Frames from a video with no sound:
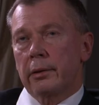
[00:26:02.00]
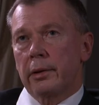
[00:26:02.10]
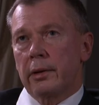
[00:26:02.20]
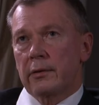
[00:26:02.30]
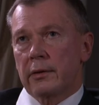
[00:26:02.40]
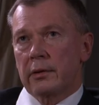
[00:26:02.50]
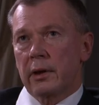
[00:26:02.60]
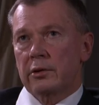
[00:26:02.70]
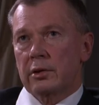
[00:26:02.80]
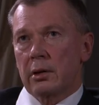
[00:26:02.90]

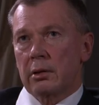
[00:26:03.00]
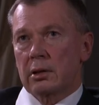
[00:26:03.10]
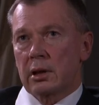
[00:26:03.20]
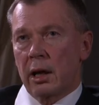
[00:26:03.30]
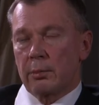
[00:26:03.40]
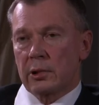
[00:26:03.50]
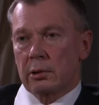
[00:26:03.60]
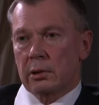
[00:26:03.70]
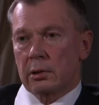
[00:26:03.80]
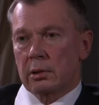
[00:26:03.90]
International
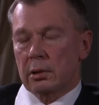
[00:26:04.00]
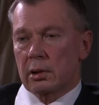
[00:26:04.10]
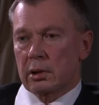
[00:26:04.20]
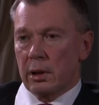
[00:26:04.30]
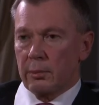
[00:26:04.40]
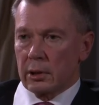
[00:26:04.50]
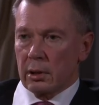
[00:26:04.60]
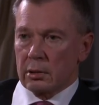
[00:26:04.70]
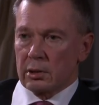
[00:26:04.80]
Criminal